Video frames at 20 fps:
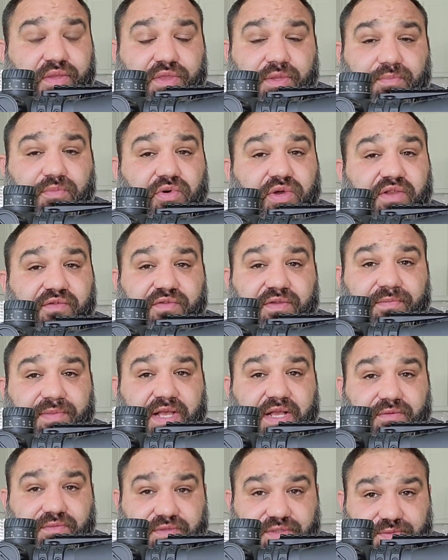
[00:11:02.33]
The point of
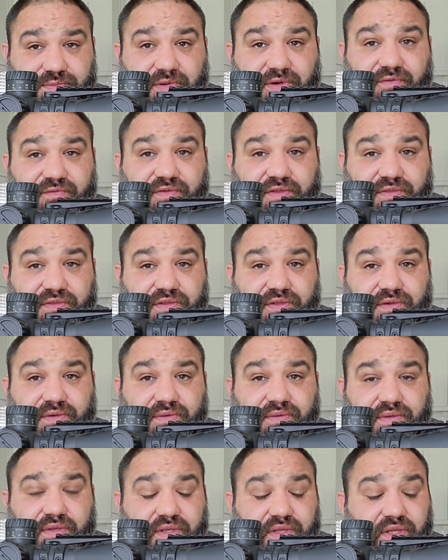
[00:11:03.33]
impact was perfect,
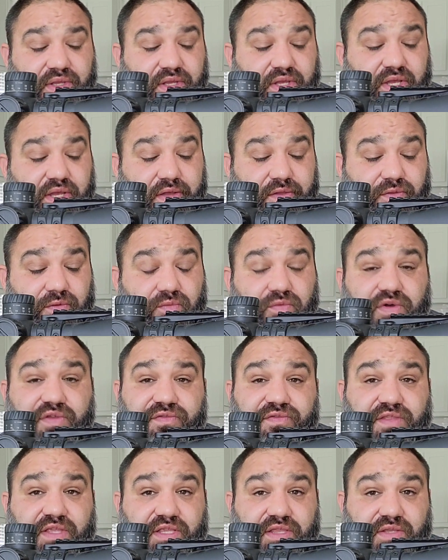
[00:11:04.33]
though. The
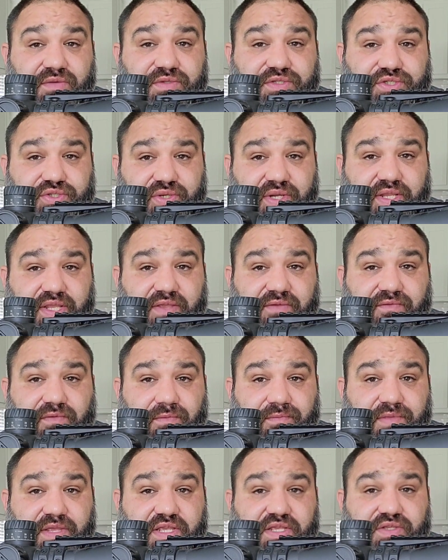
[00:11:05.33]
one thing that was tricky
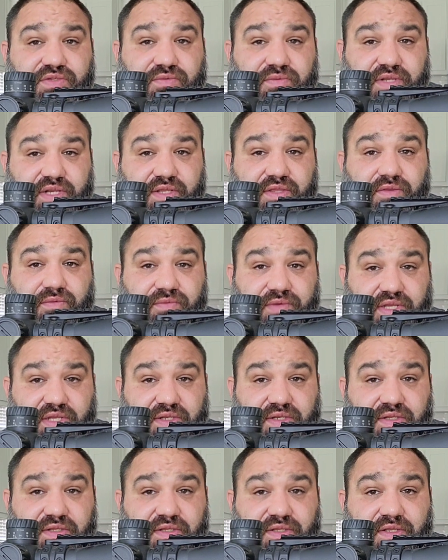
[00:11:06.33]
for me is reading the
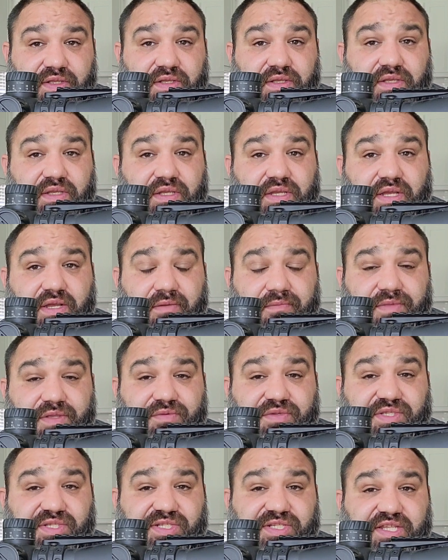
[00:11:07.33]
wind. It
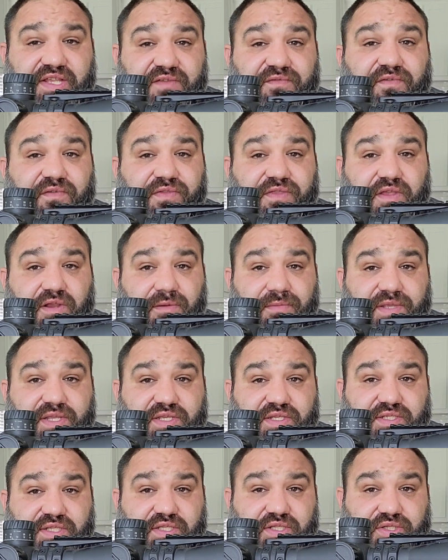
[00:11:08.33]
was different there
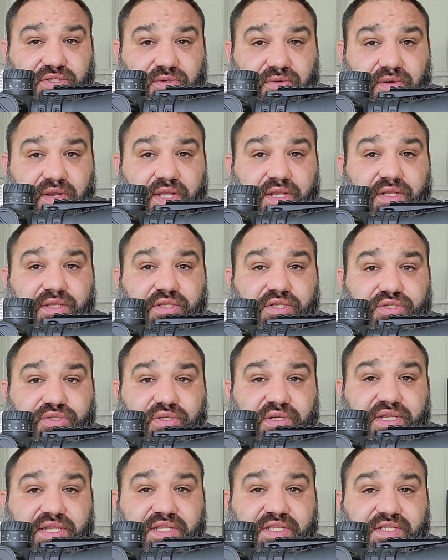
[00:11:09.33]
because of the terrain and the
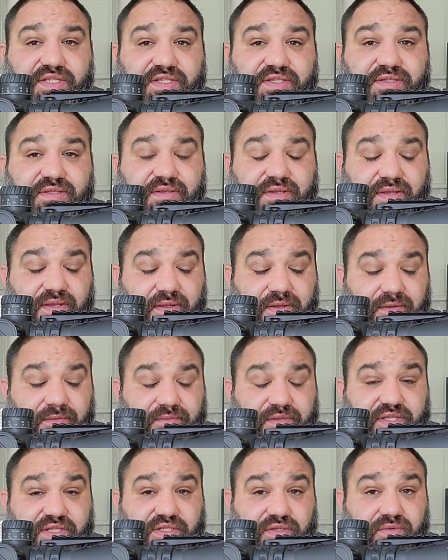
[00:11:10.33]
trees,
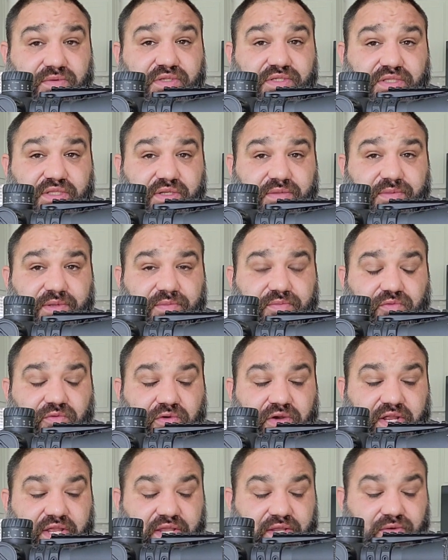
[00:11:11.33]
because there was a little bit
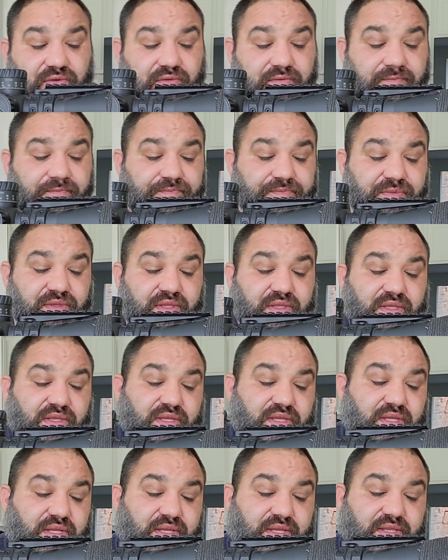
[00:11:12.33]
more angle
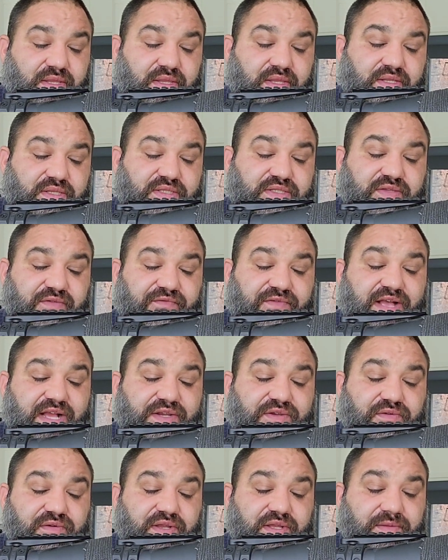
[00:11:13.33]
to
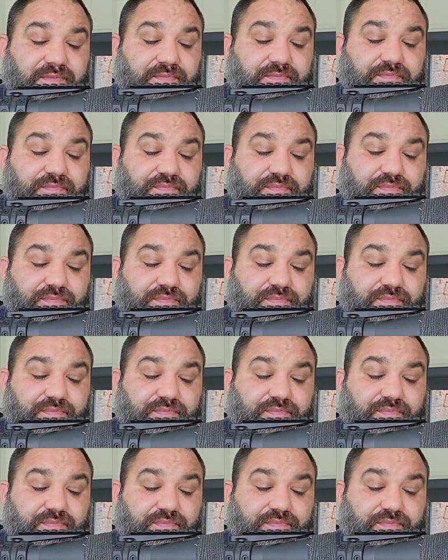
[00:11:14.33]
factor in.